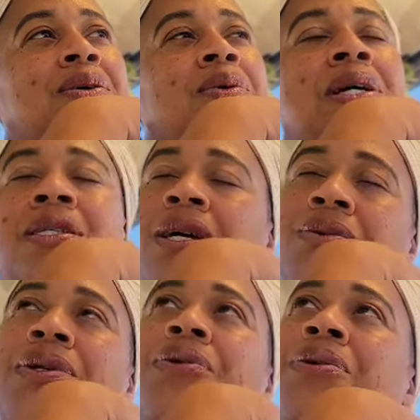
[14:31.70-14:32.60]
what is
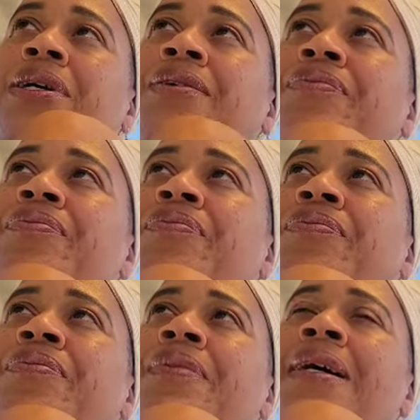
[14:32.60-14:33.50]
going on?
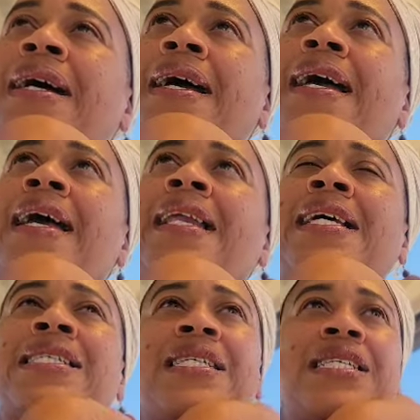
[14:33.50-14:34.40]
And
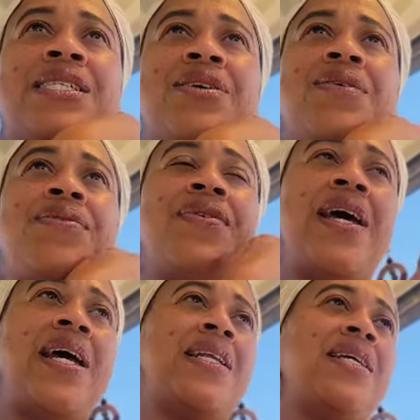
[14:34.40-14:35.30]
is this the
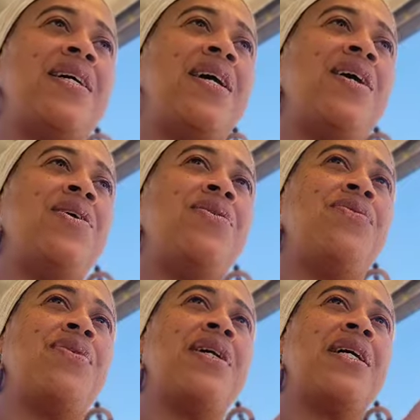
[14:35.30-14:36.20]
effect of